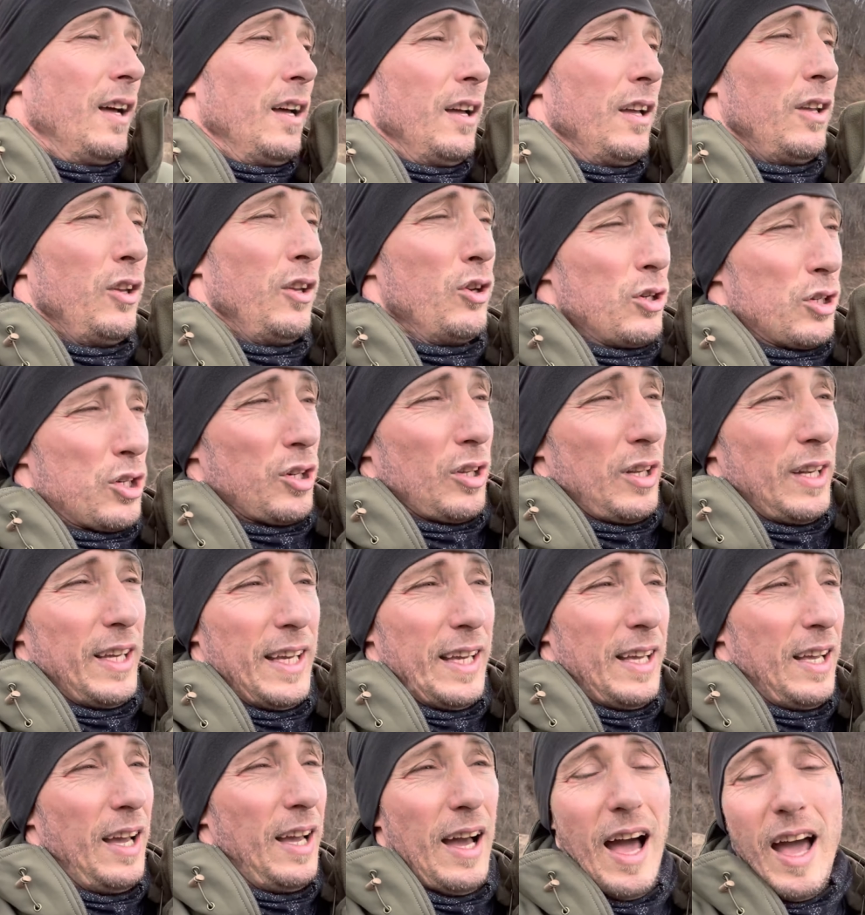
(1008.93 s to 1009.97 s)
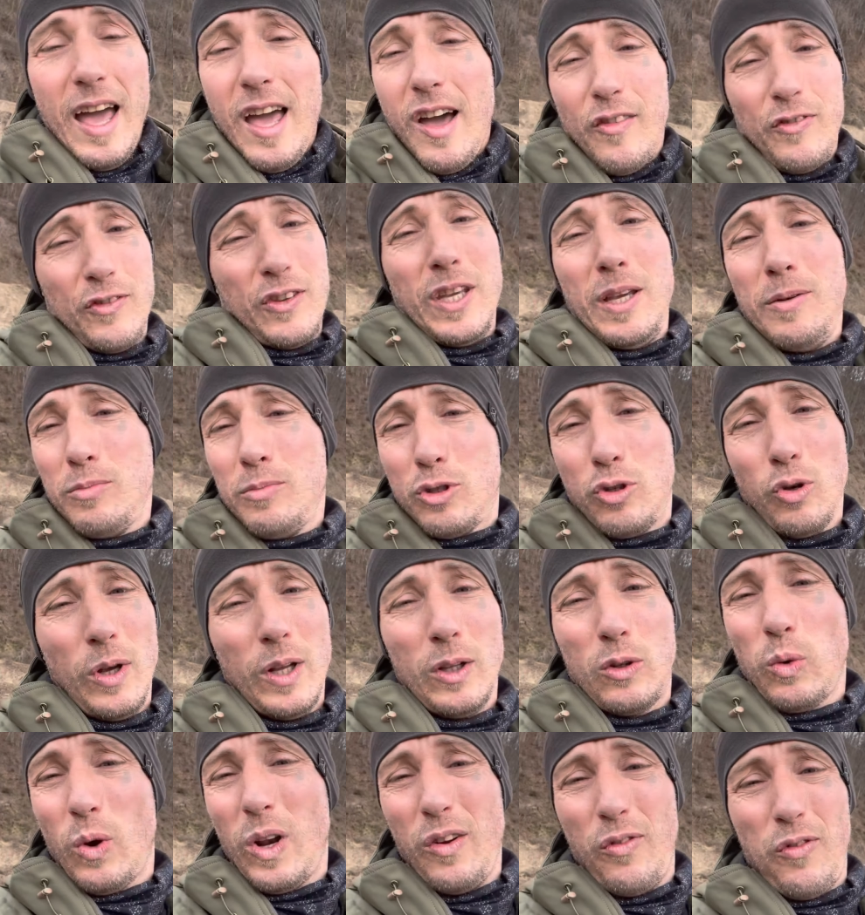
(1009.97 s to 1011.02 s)
Usually I have teams doing
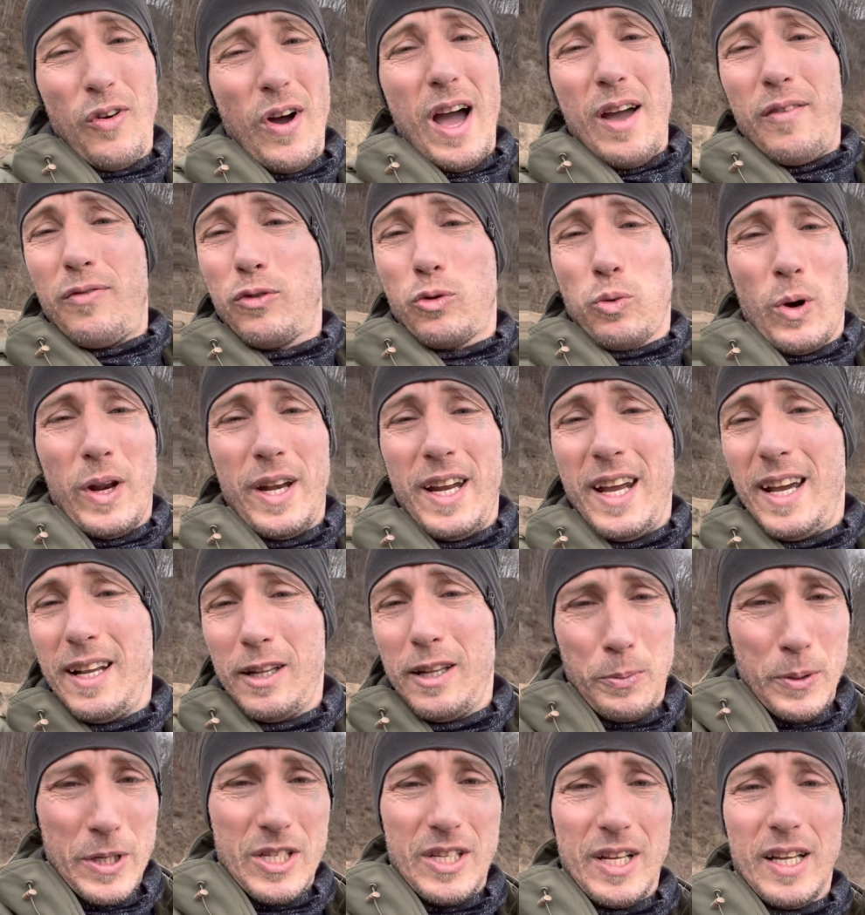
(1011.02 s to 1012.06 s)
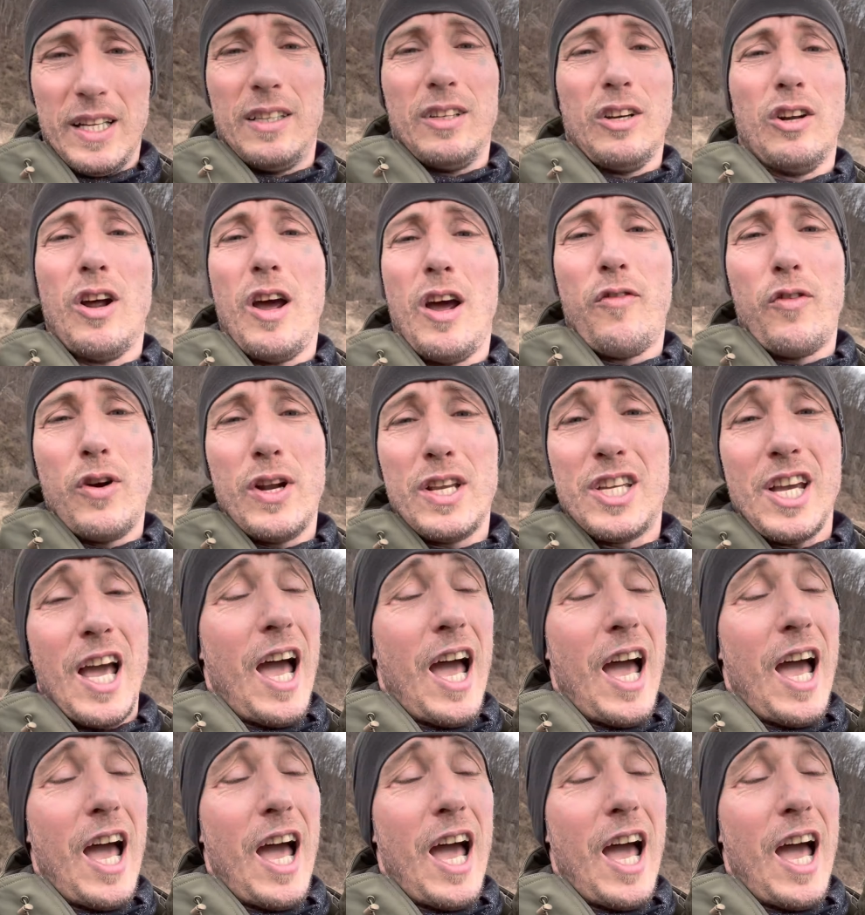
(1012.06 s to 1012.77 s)
25-28% on average.